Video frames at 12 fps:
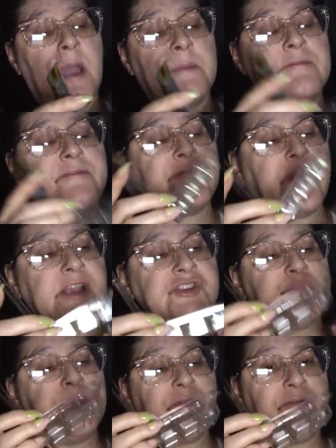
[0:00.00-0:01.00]
um,
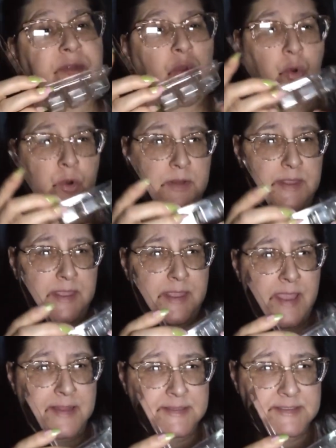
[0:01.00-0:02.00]
fresh but
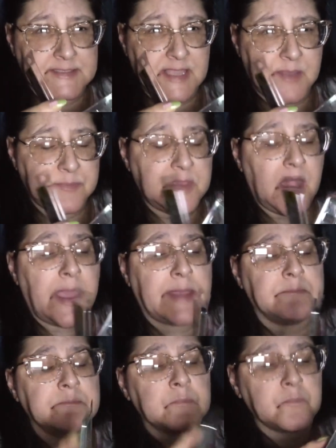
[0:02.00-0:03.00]
florally at the same
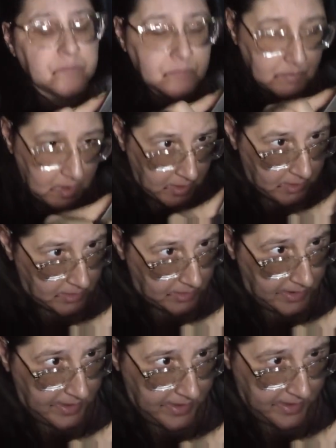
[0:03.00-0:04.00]
time.
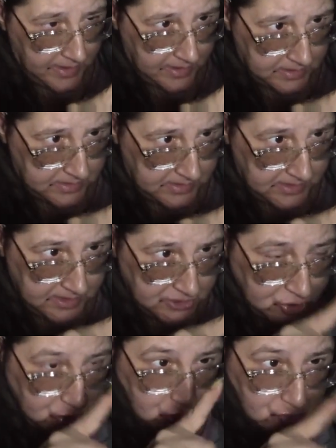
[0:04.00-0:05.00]
And it
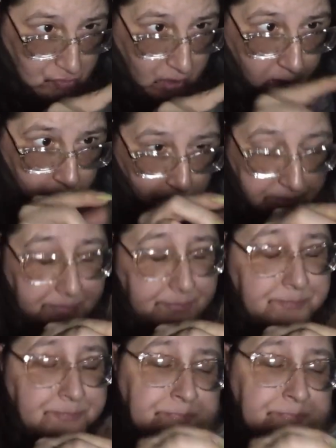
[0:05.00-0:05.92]
is a strong one.